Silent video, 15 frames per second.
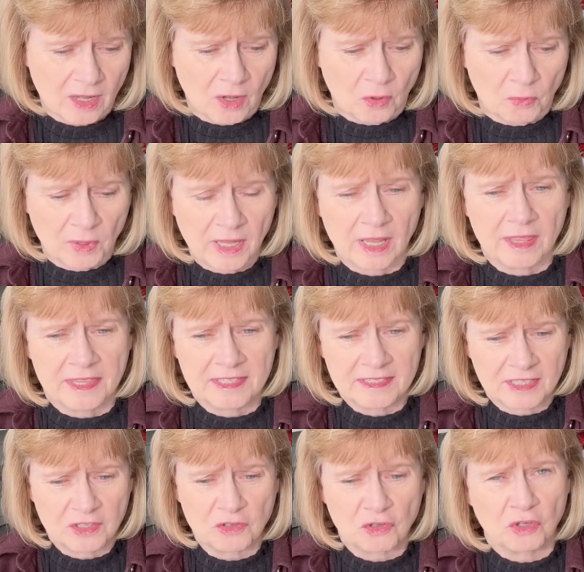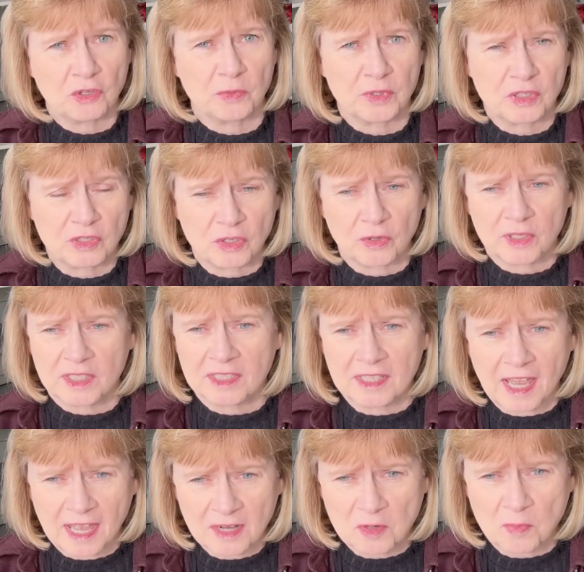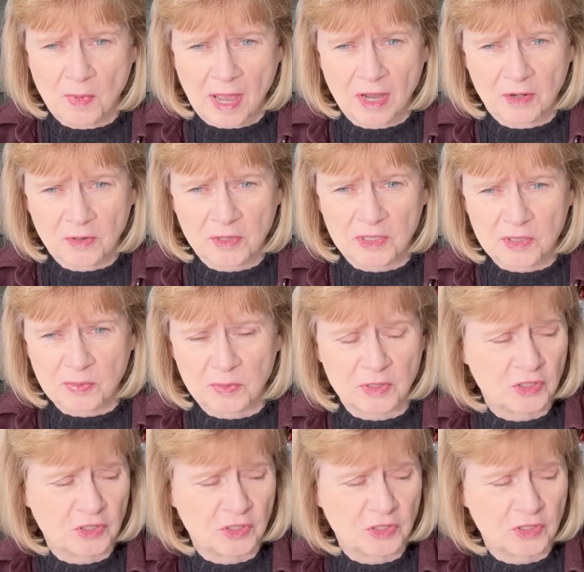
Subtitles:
Well, the 6-year-old was so excited about Christmas.